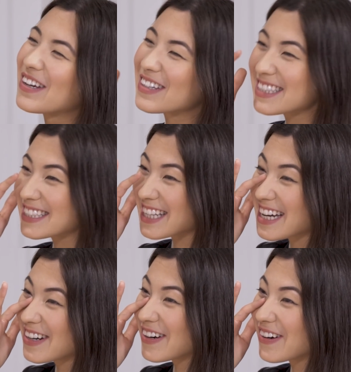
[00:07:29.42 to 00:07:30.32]
You're
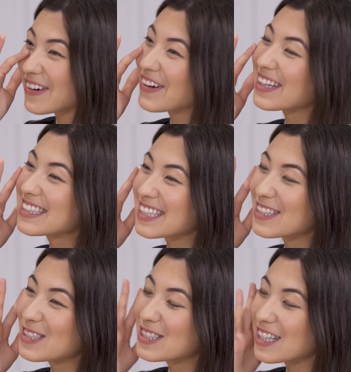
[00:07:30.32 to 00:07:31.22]

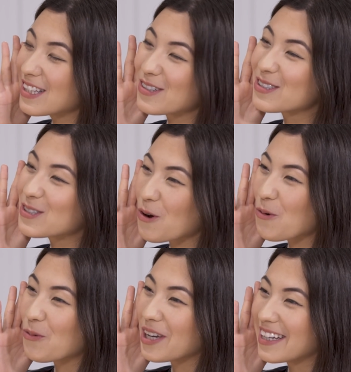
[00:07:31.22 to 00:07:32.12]
you're so
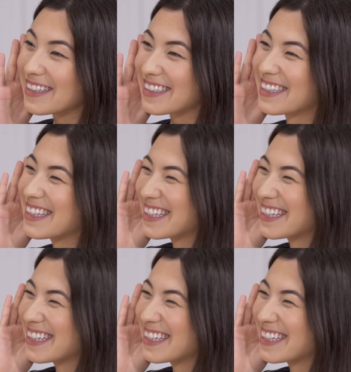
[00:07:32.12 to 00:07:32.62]
weak.